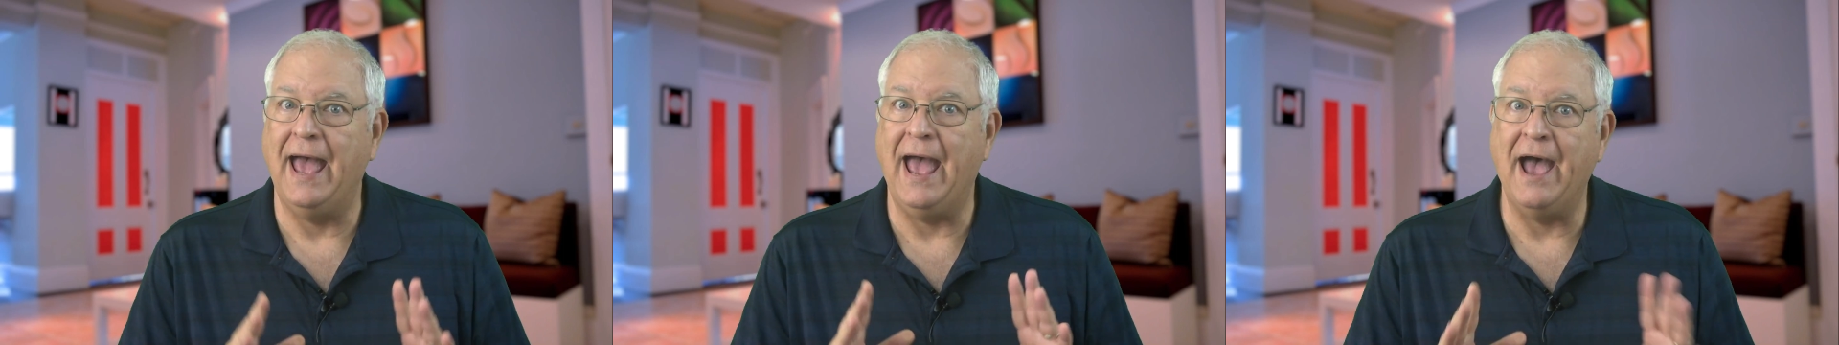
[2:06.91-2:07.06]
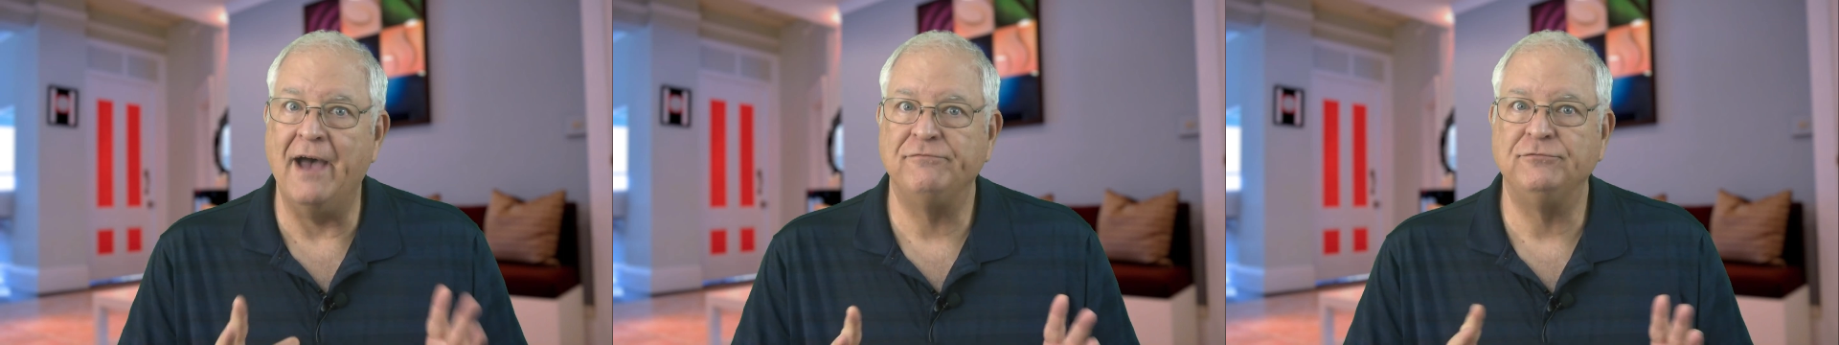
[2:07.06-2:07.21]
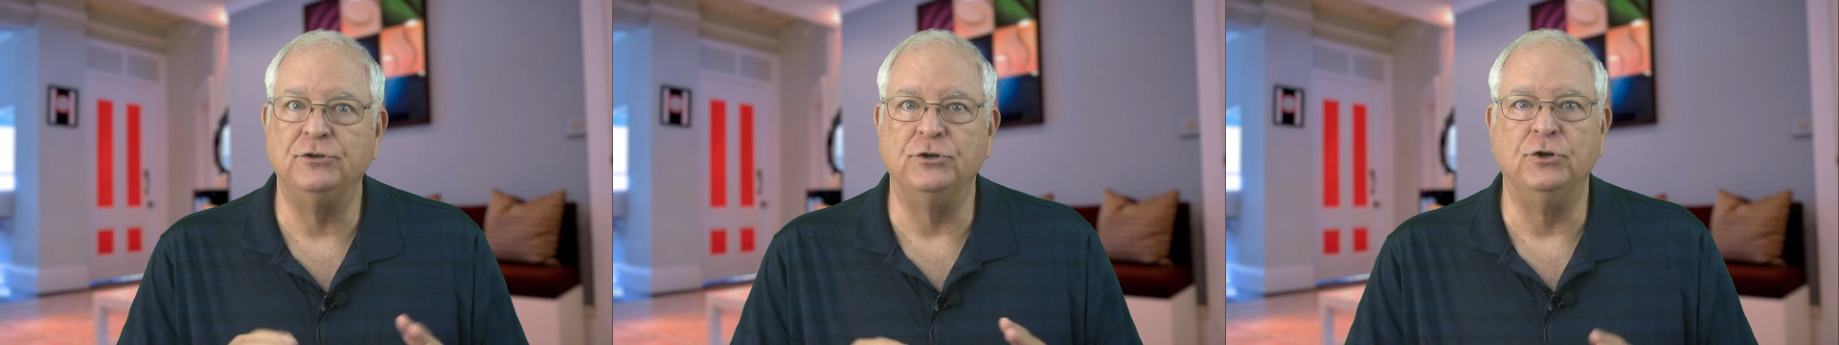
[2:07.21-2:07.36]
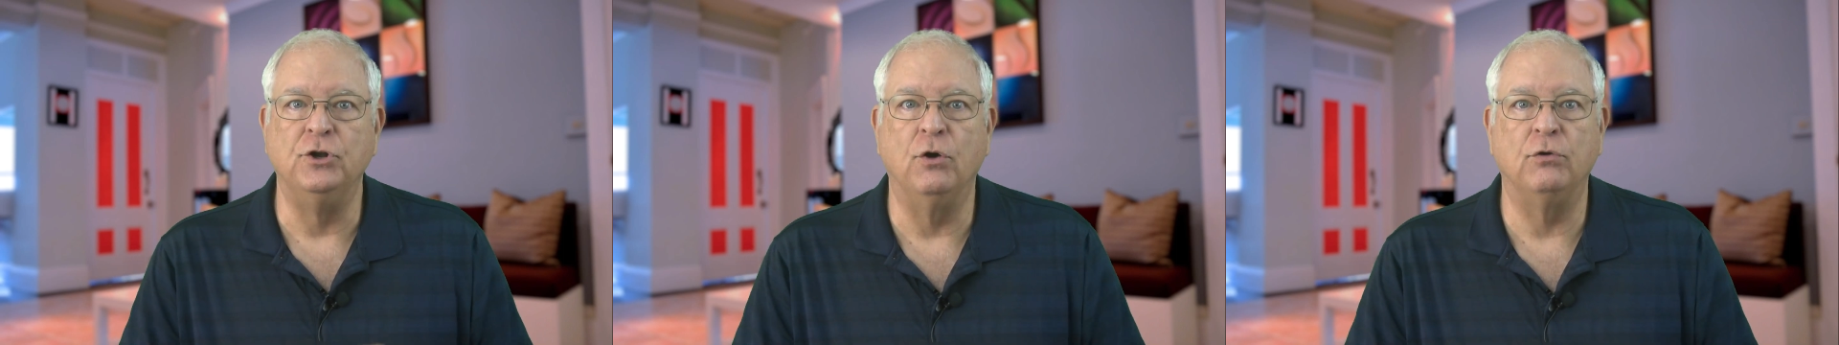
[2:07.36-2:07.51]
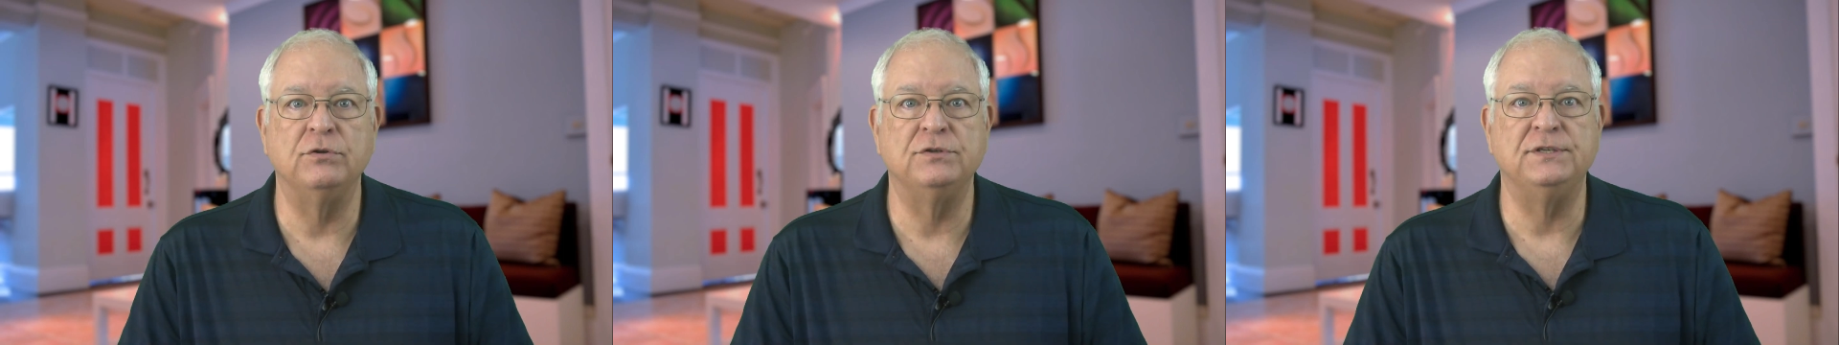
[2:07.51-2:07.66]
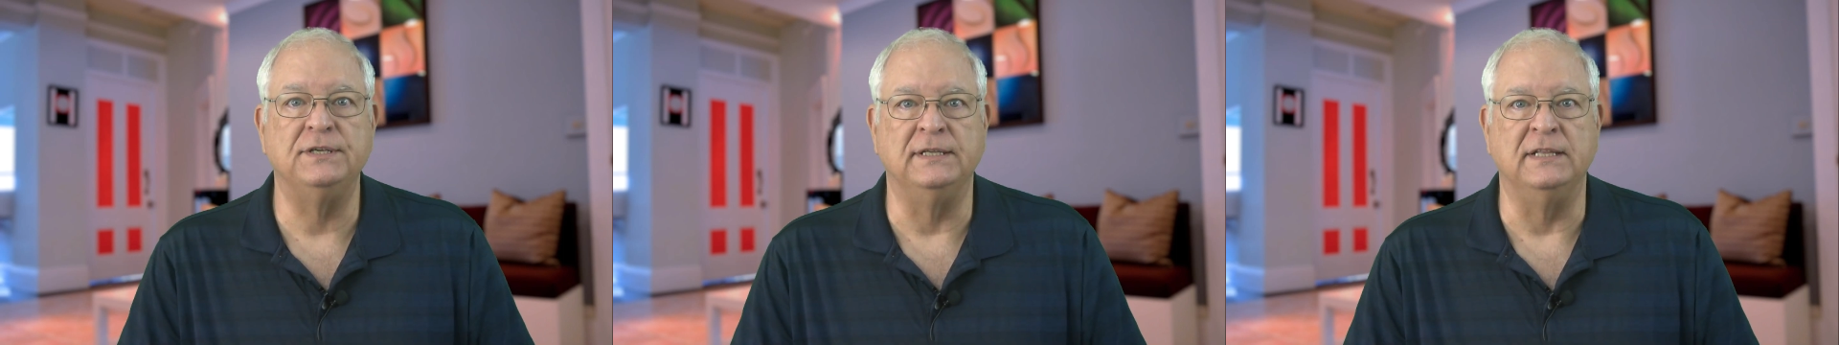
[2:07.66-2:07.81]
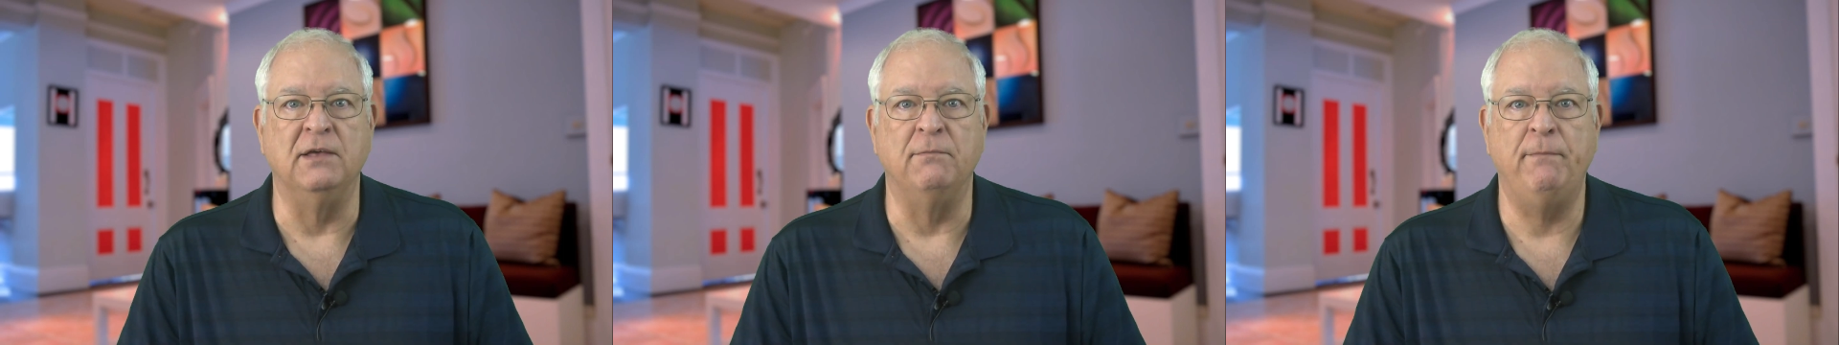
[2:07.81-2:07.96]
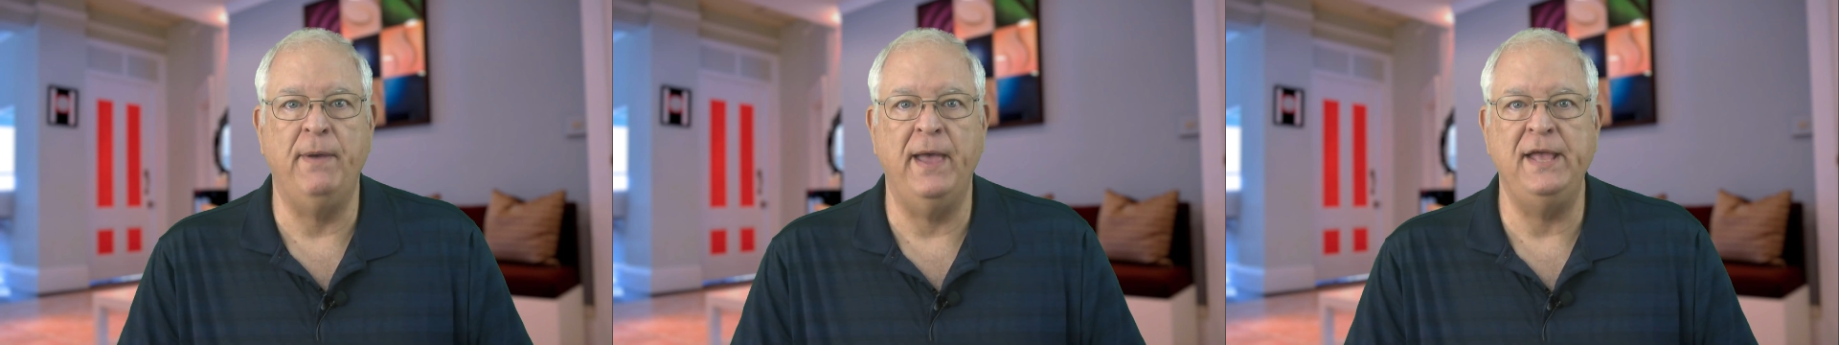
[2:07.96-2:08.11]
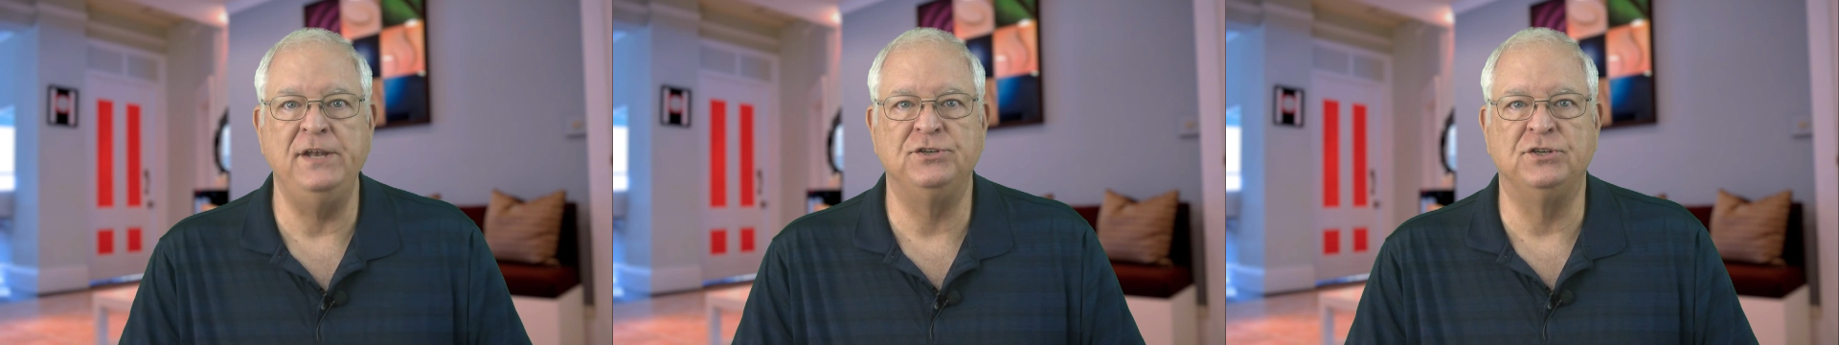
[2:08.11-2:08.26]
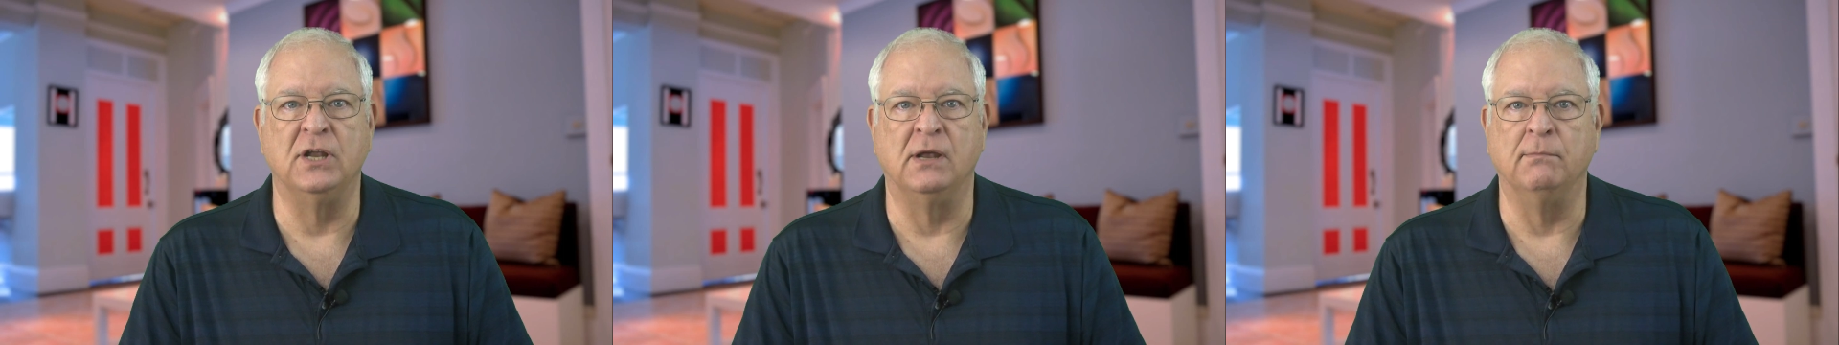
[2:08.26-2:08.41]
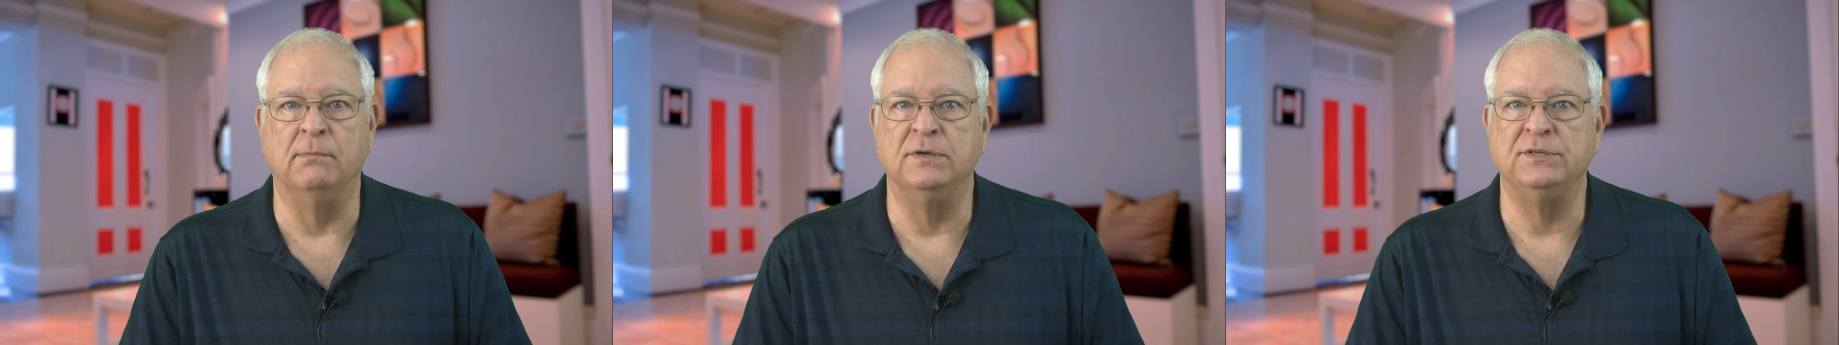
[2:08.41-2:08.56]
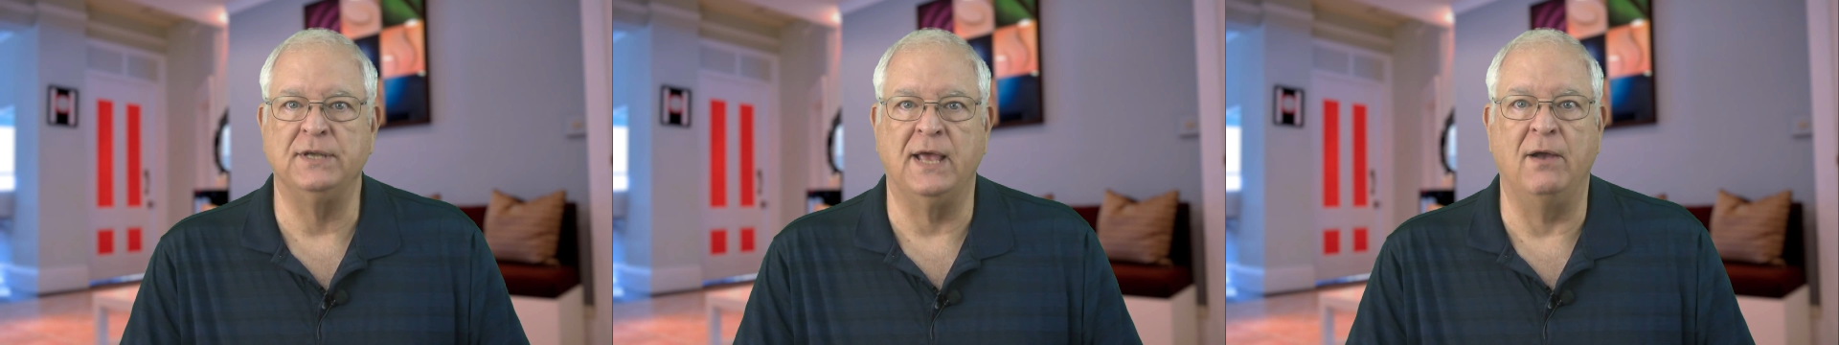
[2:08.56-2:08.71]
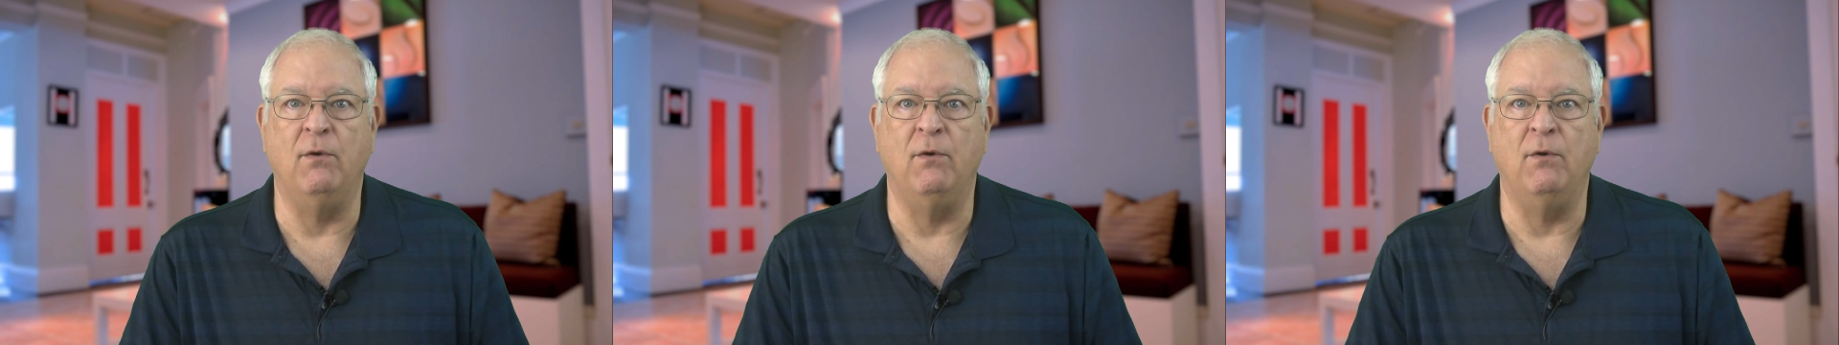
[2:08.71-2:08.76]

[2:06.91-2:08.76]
After noticing the page numbers,